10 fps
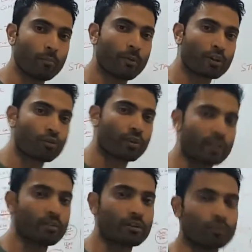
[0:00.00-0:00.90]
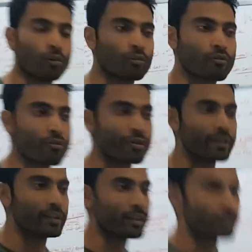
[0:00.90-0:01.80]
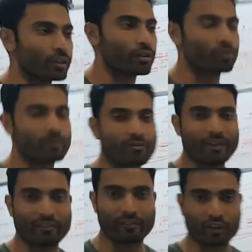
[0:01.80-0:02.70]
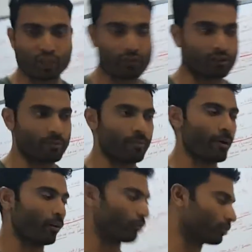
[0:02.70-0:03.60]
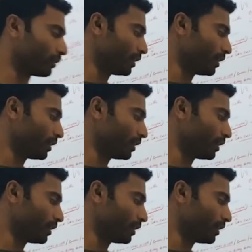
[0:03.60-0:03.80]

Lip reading: but you don't really need to be very restrictive about.